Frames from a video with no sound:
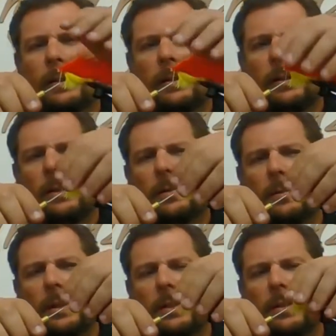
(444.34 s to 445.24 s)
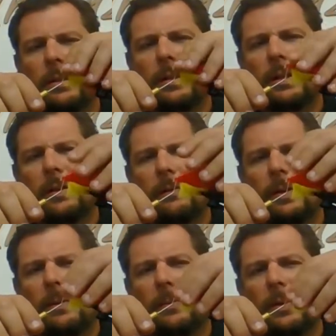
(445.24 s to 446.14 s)
so that you make sure you
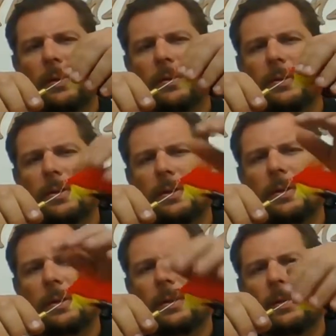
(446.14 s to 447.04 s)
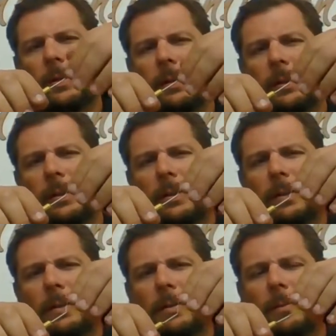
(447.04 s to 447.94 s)
cover up those
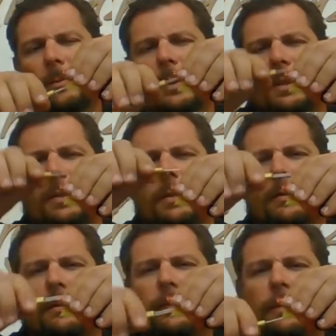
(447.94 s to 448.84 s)
bits of